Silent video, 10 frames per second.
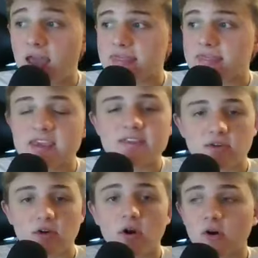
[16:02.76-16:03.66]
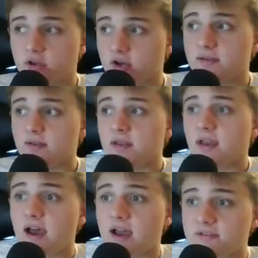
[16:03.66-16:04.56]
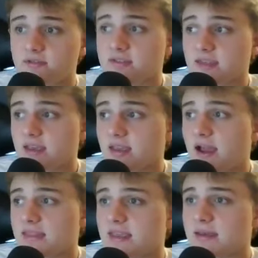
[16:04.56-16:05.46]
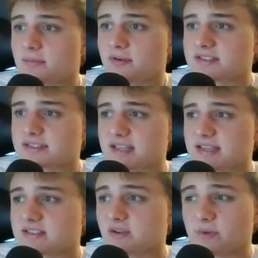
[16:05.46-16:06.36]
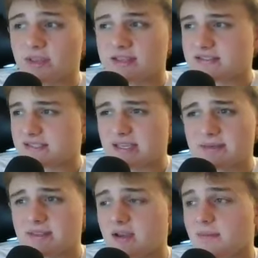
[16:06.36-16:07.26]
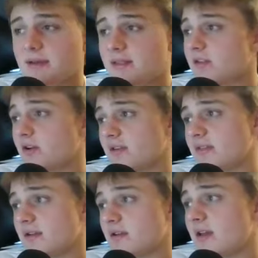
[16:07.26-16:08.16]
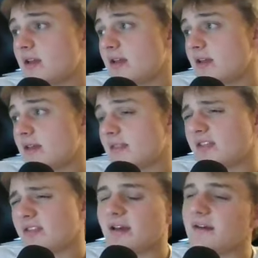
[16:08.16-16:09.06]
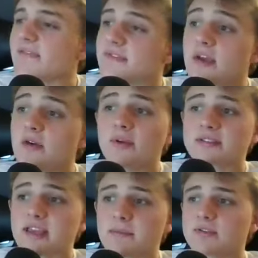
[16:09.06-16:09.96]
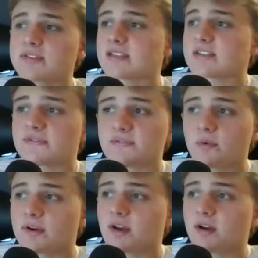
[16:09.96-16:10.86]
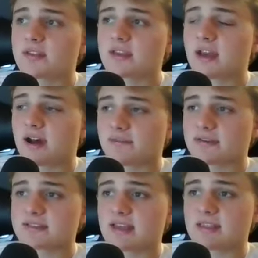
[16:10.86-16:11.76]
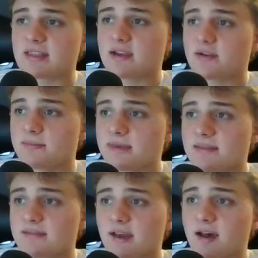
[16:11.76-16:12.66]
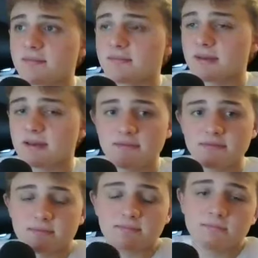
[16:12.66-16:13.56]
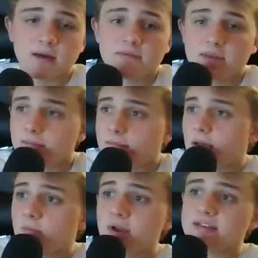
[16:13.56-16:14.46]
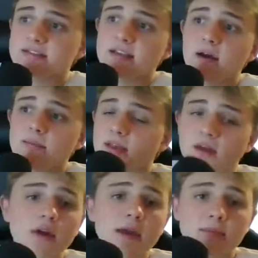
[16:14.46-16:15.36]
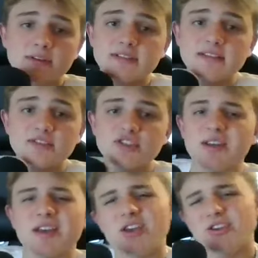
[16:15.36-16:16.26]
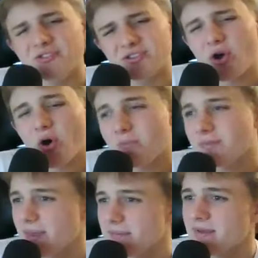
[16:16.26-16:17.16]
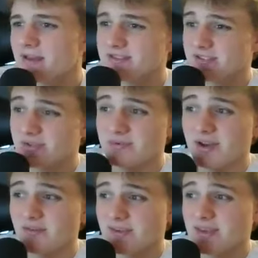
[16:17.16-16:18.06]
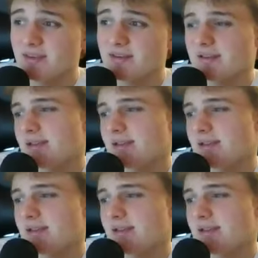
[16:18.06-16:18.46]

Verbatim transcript: I think they're all good. I do think I think Boise State's the weakest team in there, but look, they're they if they win this game, Boise State's 4-0 in the conference and they're being top of of the Mountain West. And I would be like, okay, Boise State's legit. It was a home game to UNLV.